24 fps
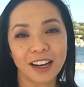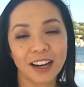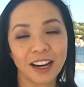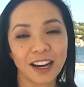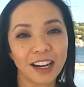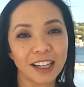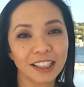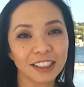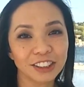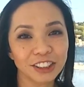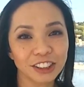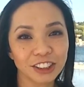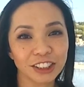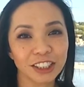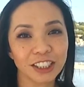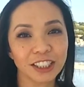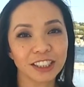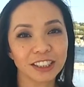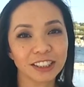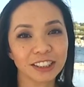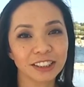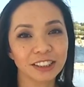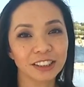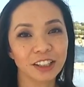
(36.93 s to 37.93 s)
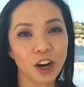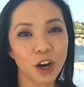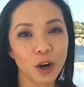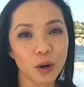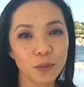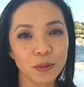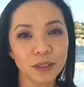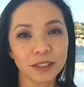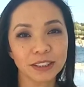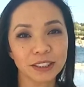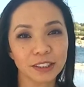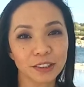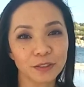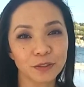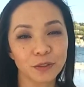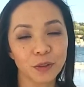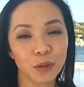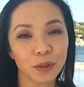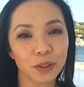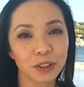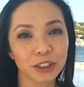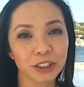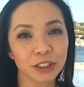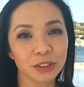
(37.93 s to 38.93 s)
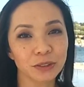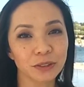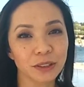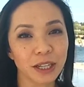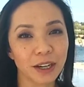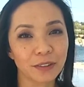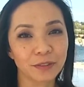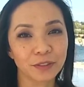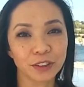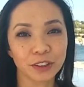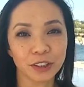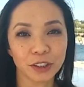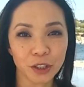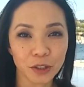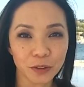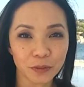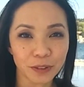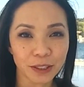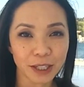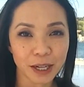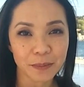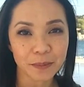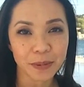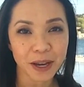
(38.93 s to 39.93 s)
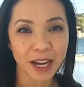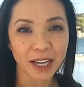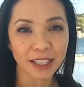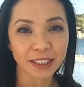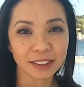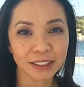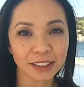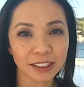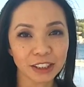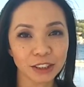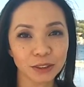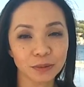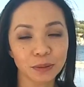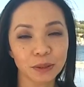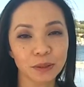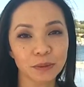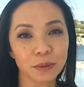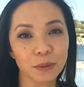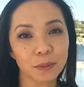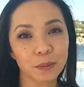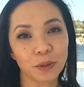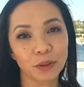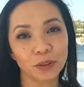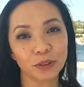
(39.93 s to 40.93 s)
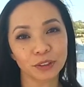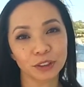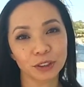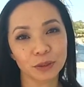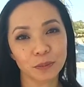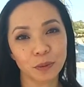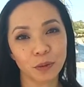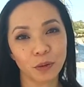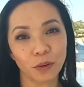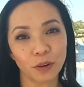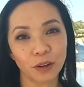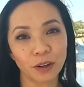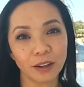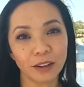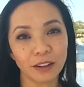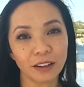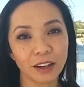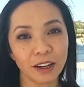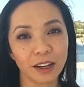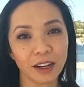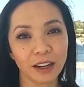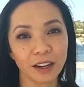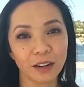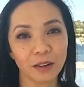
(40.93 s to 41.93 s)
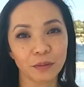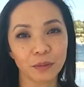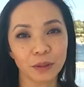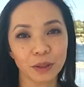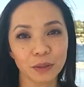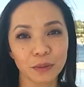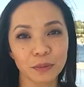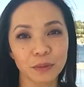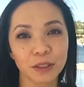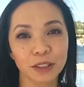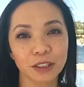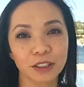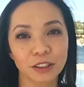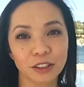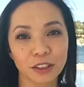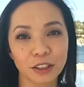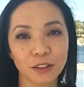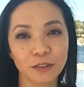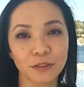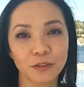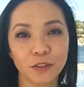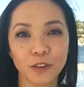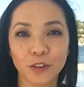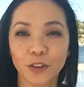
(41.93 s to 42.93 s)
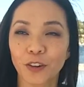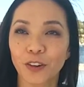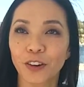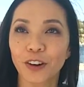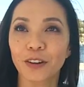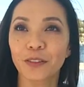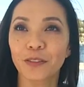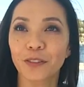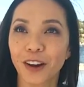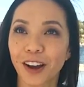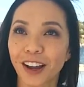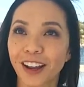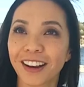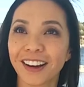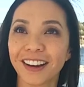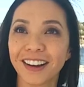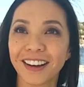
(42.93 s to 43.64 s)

I just always look forward to, after an overnight passage, we would pull into port and we would look for what?